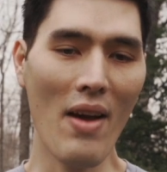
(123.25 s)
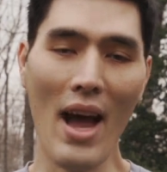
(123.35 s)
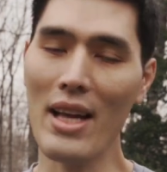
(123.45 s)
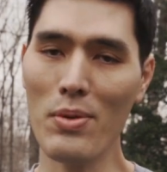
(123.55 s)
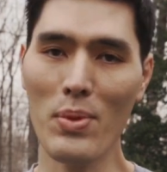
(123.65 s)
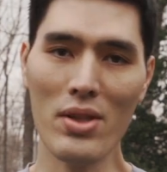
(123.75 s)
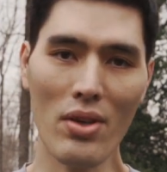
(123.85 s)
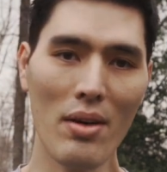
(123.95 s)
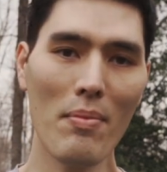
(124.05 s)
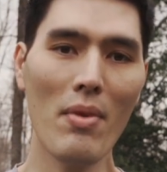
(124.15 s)
as we
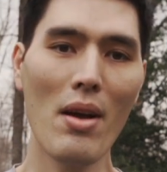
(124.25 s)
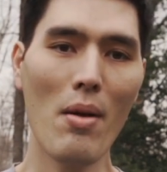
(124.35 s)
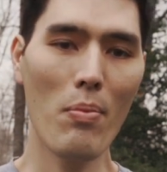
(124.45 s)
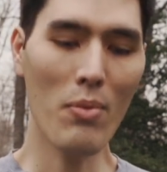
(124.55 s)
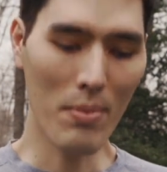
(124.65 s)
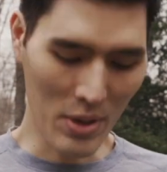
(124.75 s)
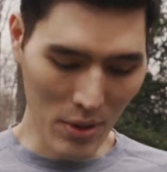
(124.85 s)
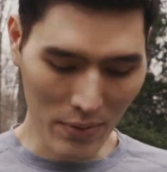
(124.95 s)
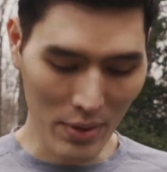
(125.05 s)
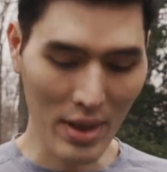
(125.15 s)
start
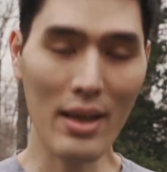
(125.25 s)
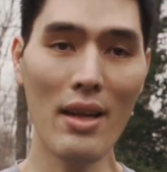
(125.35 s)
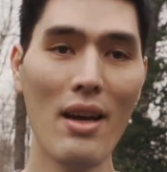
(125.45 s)
maneuvering